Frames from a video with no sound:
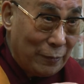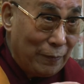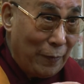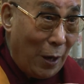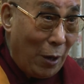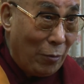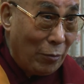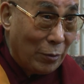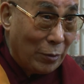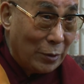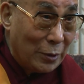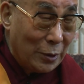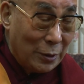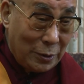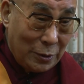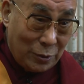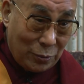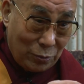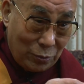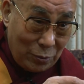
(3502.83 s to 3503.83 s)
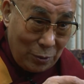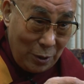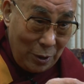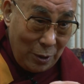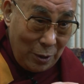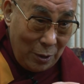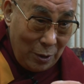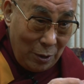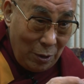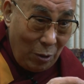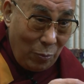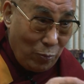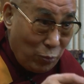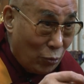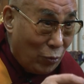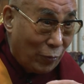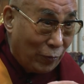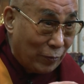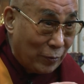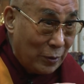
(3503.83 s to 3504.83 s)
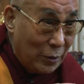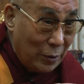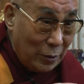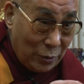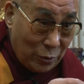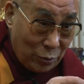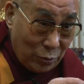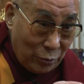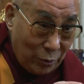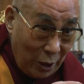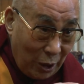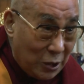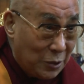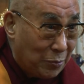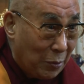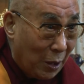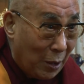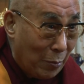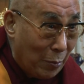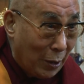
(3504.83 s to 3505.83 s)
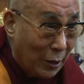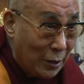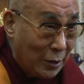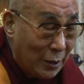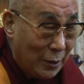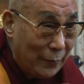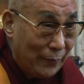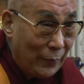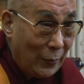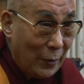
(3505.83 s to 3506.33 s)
you see, found through, approved through experiment.